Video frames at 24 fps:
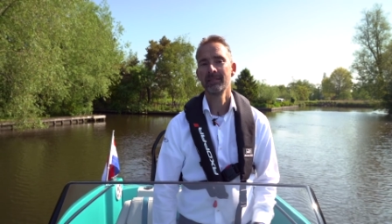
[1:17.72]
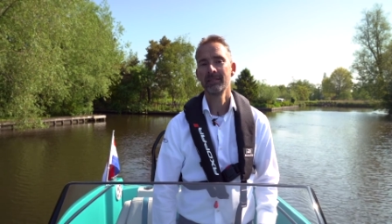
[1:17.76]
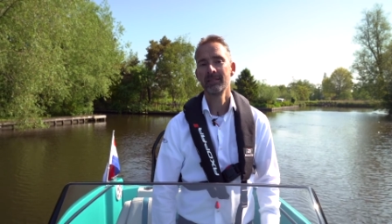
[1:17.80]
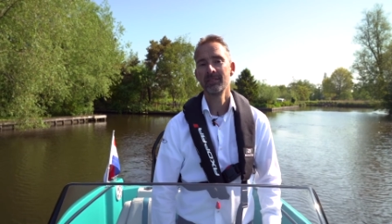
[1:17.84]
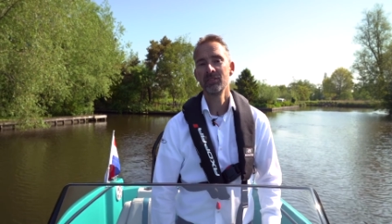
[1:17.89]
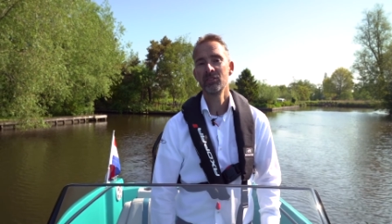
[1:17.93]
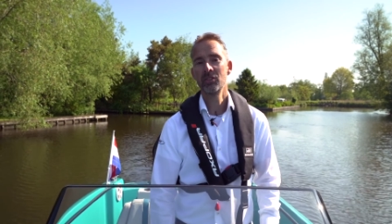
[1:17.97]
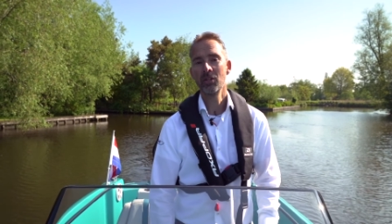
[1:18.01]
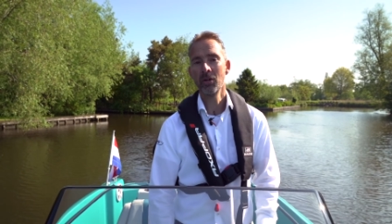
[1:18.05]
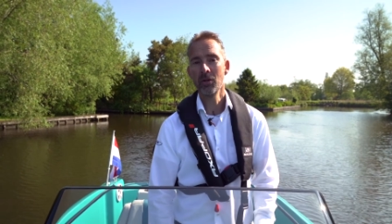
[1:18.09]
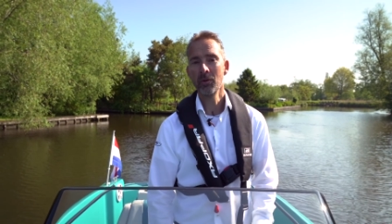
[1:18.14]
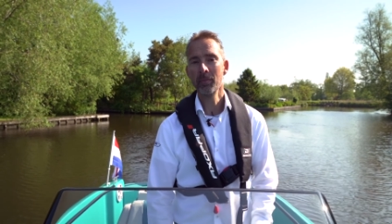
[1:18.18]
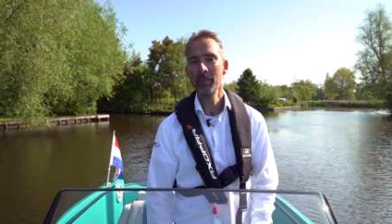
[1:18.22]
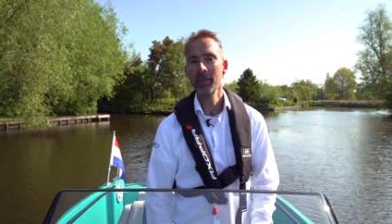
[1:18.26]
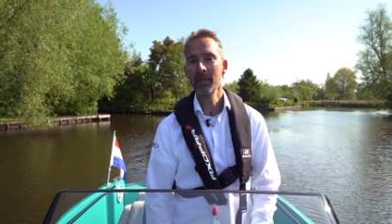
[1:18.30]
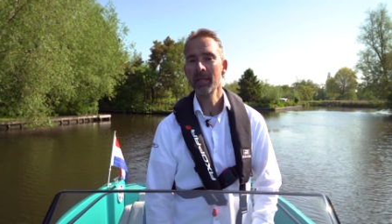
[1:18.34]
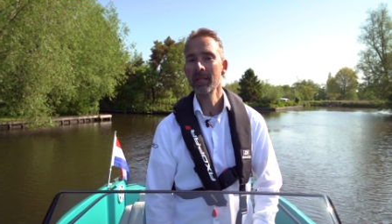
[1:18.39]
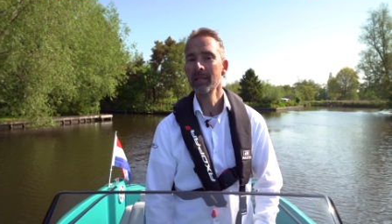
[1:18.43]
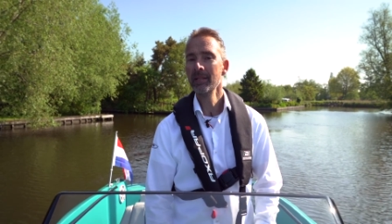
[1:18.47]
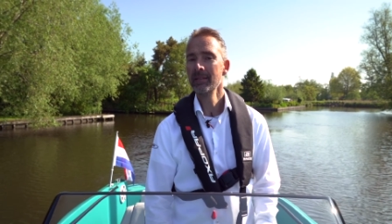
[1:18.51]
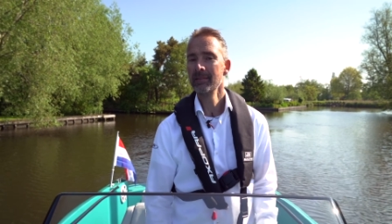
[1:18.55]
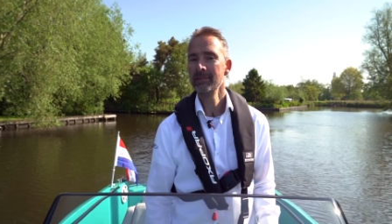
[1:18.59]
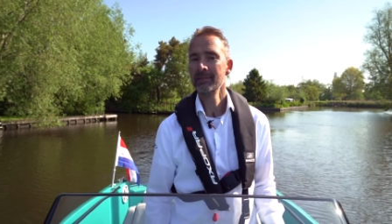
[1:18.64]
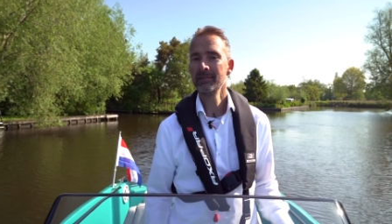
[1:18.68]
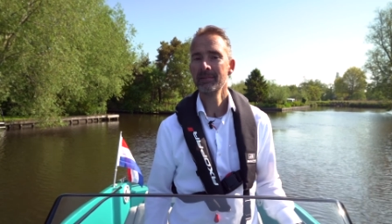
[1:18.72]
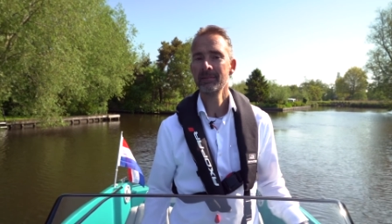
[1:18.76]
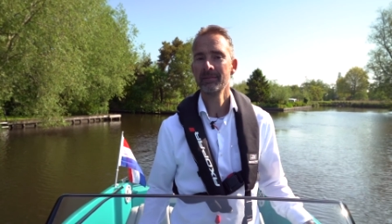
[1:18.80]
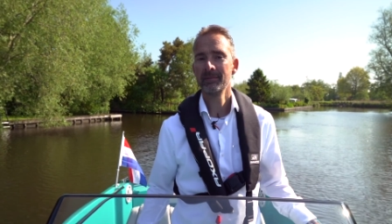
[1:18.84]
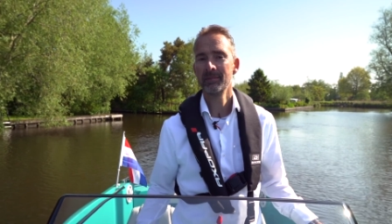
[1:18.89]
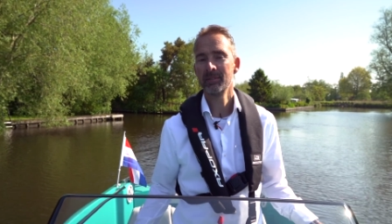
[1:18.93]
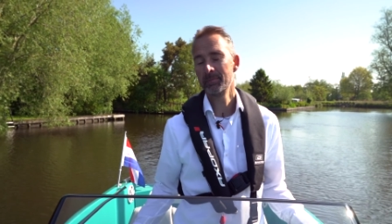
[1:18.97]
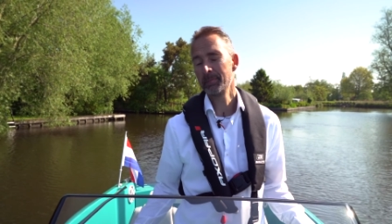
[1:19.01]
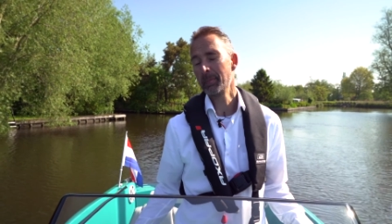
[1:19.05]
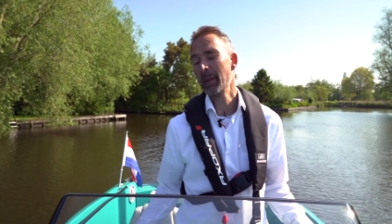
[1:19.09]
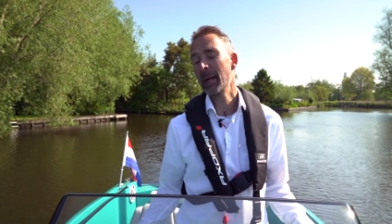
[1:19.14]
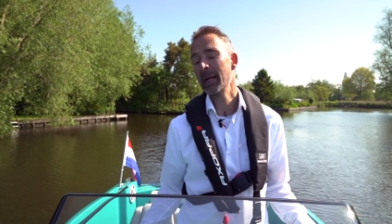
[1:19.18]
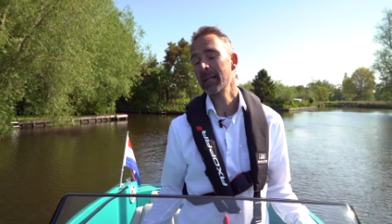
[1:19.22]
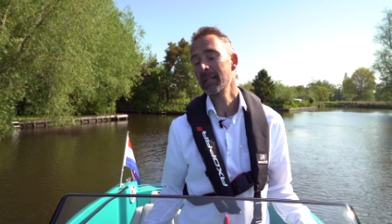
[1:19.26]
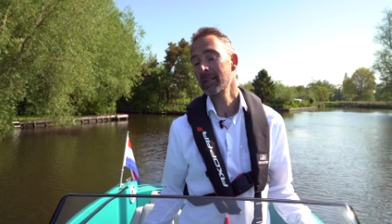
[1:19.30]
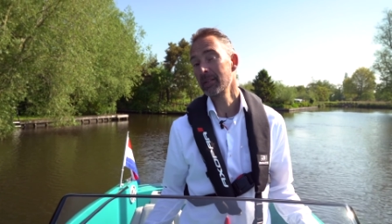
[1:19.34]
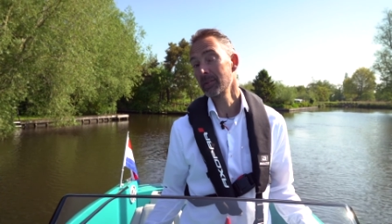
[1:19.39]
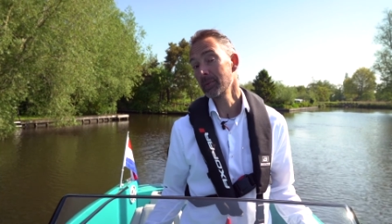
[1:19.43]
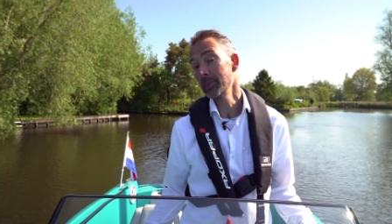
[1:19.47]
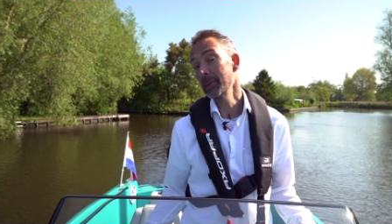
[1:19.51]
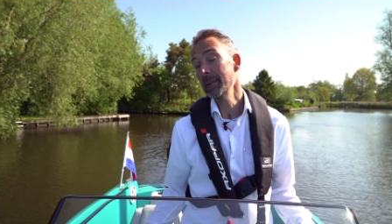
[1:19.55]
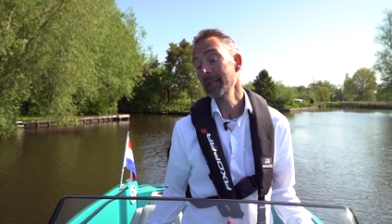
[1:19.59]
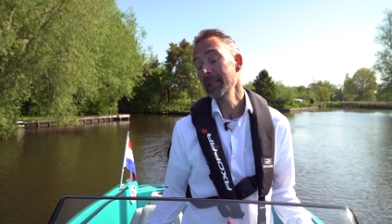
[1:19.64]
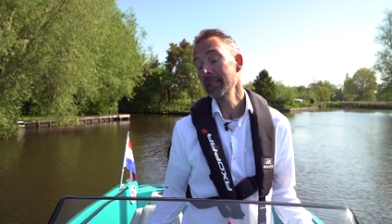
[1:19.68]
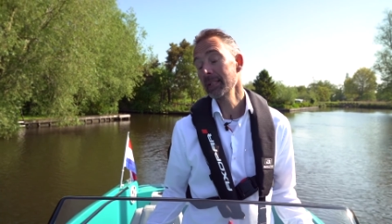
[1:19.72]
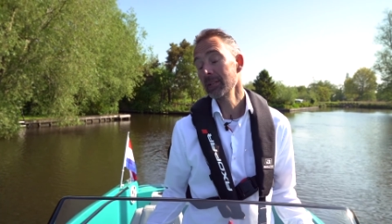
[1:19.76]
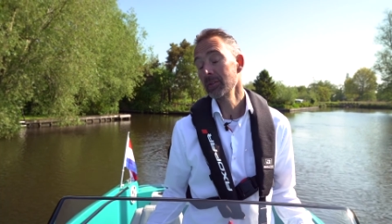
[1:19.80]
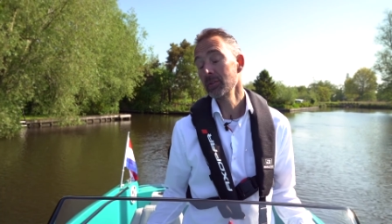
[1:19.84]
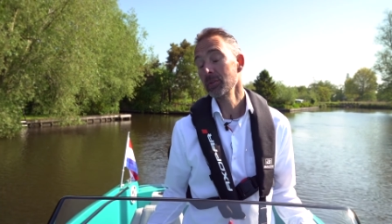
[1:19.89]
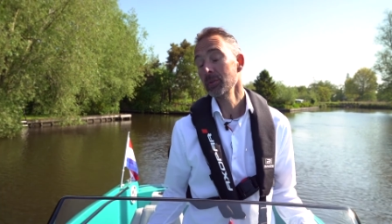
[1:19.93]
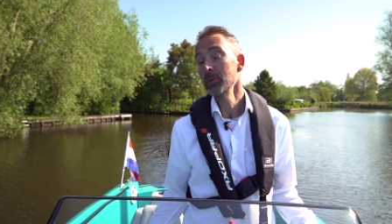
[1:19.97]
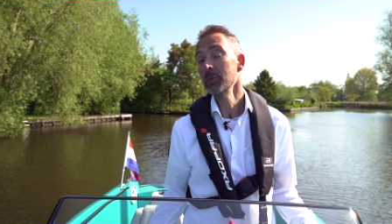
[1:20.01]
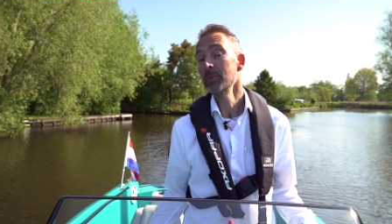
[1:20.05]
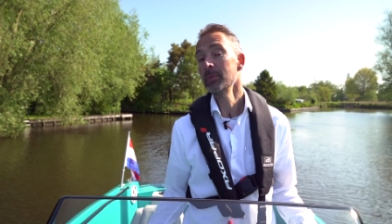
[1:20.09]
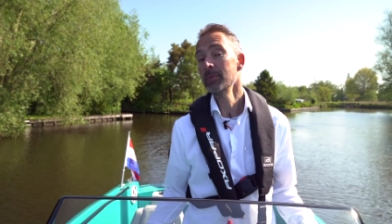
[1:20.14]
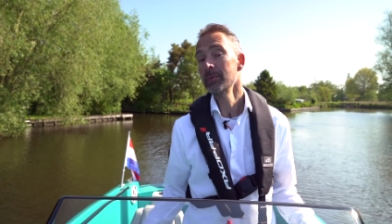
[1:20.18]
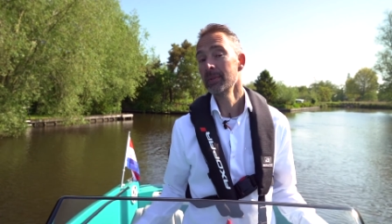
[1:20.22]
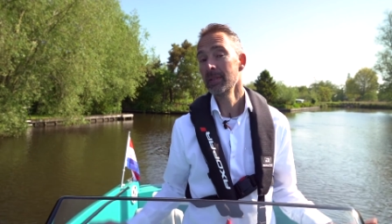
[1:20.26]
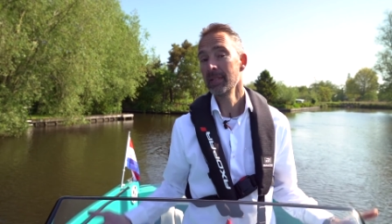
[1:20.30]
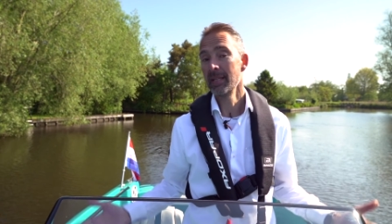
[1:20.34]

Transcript: Jobe Spyder 22,